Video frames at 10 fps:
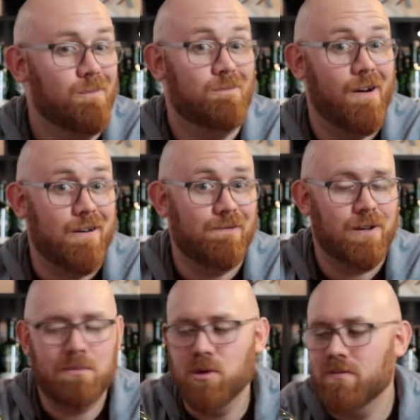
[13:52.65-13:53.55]
Very
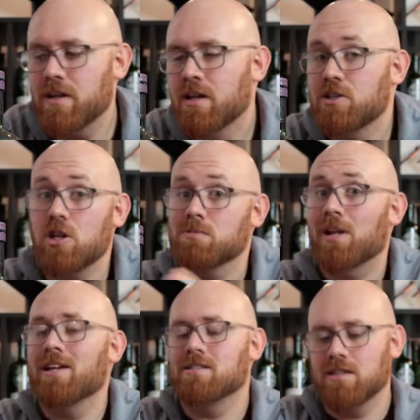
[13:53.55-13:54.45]
funny movie. Charles
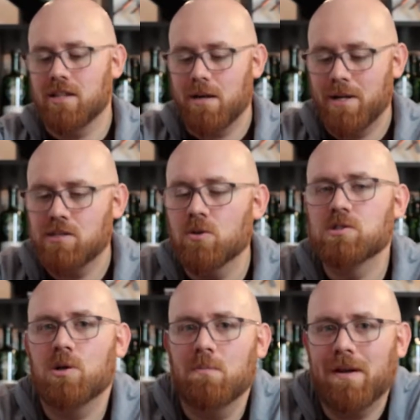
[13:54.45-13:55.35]
MacLean's in there, but he's
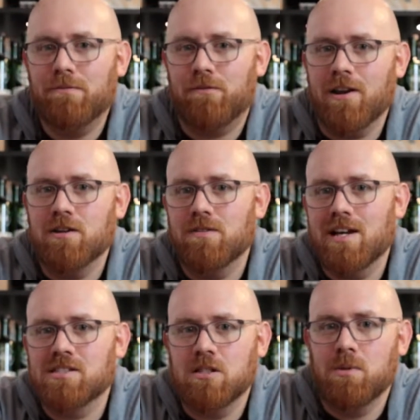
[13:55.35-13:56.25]
also a big friend of the
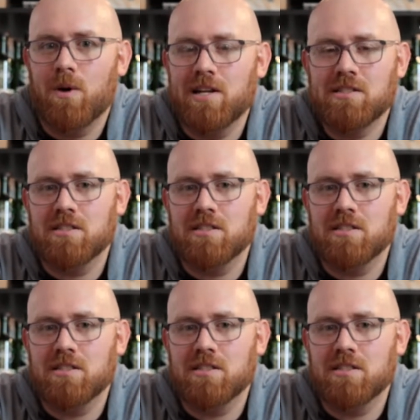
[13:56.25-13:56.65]
SMWS.